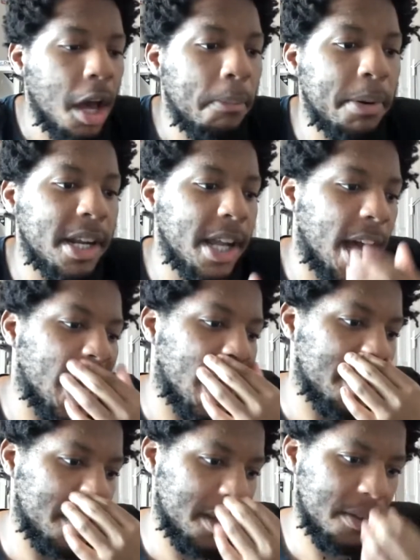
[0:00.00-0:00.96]
But
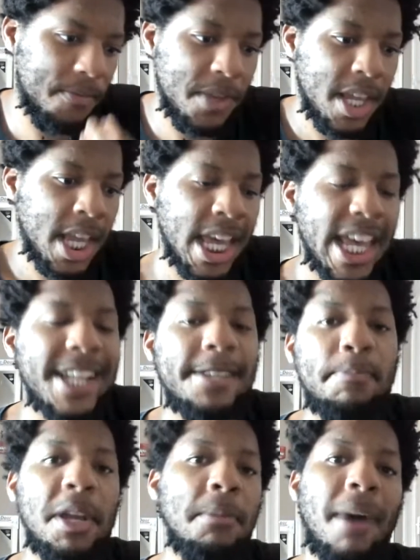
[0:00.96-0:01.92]
it's
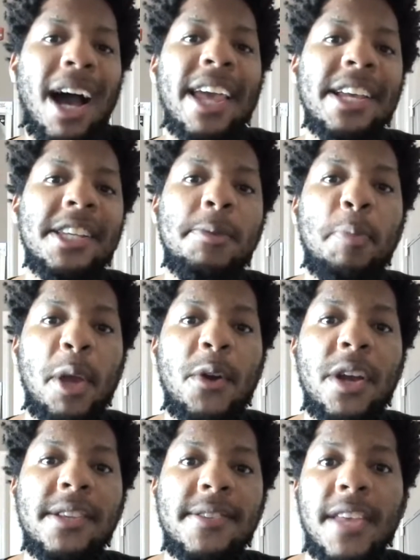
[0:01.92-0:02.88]
been my
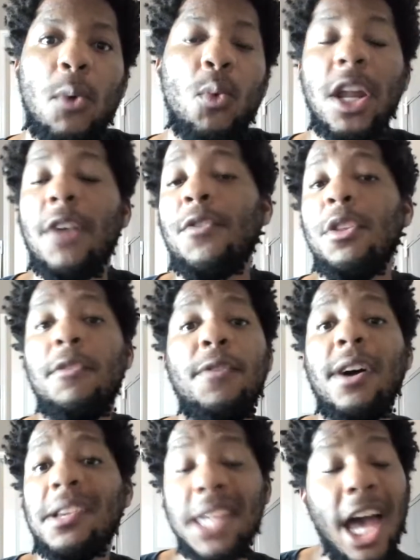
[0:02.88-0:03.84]
experience that whatever the
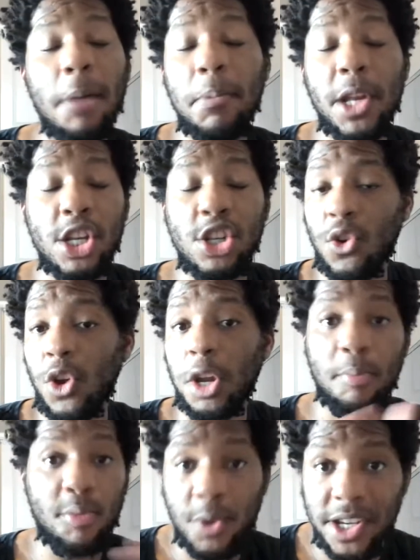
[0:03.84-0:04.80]
fuck's happening during
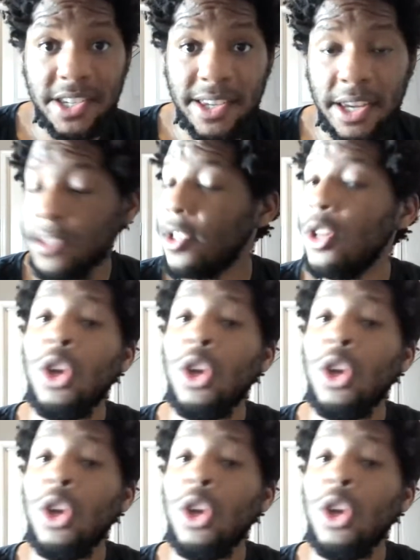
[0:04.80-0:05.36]
preseason